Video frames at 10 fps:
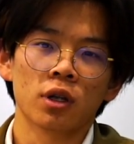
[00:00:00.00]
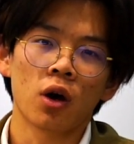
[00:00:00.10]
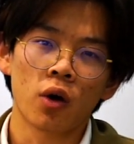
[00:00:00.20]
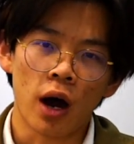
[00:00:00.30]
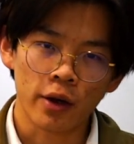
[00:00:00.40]

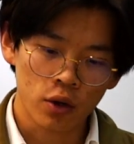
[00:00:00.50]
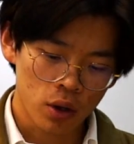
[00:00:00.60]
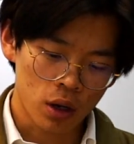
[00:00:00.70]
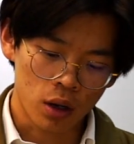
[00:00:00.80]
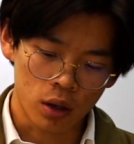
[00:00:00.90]
Know, are you
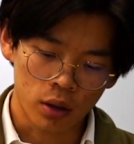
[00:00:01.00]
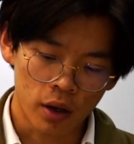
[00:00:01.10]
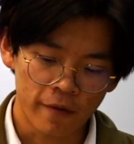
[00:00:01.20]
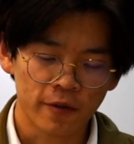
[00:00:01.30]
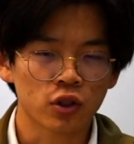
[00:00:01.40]

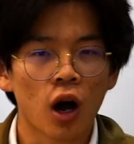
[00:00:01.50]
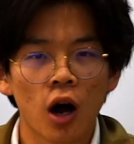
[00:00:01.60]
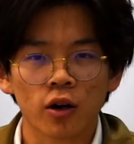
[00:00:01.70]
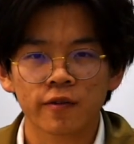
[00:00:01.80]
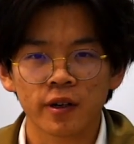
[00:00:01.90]
a
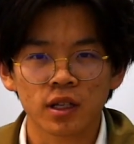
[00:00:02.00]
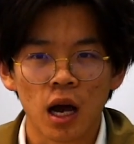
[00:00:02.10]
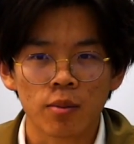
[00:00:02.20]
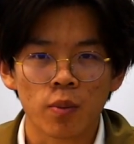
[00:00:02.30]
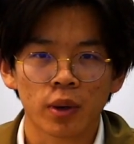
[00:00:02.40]
photography
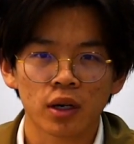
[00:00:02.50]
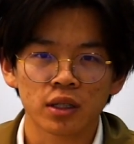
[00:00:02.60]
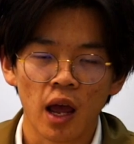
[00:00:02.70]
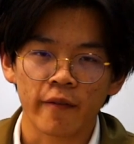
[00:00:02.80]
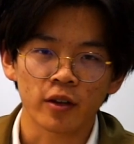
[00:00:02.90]
type of
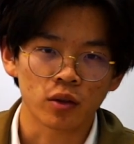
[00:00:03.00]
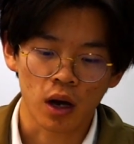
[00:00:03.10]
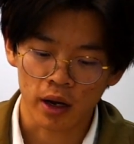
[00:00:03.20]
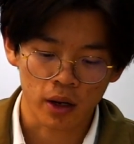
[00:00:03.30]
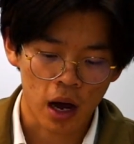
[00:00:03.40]
person?
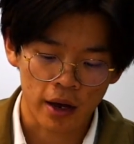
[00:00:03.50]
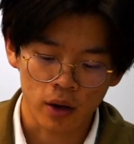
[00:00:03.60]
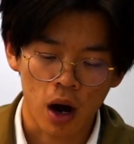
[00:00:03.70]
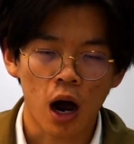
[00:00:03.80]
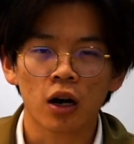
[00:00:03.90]
Are you an
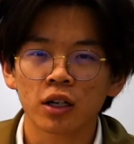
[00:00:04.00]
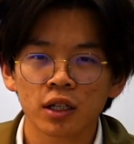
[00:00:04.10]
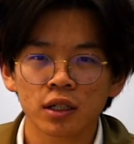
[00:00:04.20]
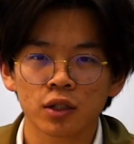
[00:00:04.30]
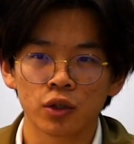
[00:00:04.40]

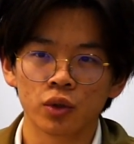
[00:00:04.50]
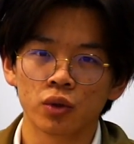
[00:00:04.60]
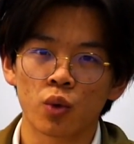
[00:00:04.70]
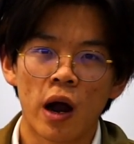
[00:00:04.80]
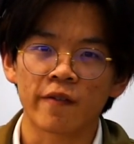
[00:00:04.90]
artist,
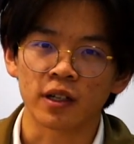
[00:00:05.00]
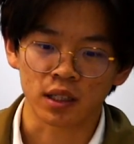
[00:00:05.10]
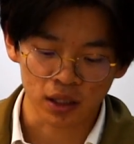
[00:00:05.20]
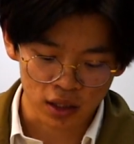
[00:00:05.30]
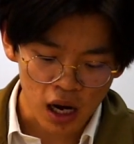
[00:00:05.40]
do graphic
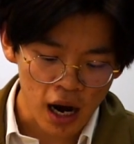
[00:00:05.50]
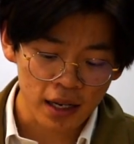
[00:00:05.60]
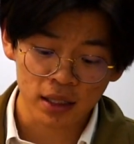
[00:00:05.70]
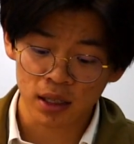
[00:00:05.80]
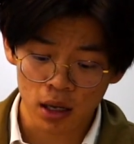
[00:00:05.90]

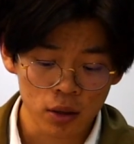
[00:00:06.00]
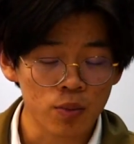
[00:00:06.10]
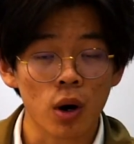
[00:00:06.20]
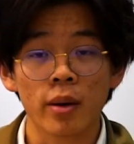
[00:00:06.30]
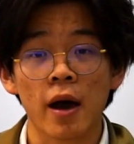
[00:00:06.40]
designs? Then you
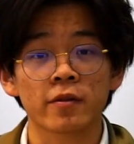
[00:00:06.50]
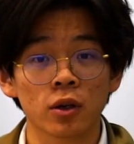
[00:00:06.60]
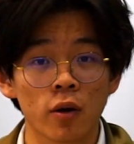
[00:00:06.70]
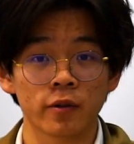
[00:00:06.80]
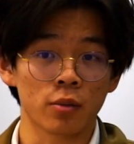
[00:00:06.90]
probably have to
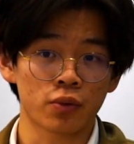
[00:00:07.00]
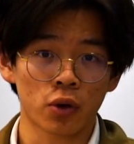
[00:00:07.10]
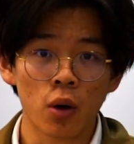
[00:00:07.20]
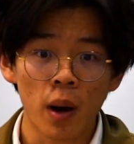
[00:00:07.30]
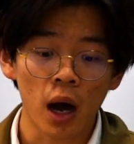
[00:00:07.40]
go for the
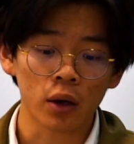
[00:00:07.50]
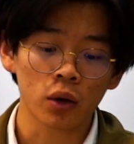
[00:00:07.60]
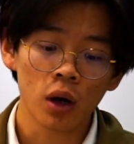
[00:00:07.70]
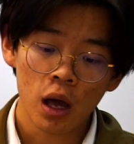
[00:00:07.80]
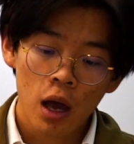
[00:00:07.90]
Pro model.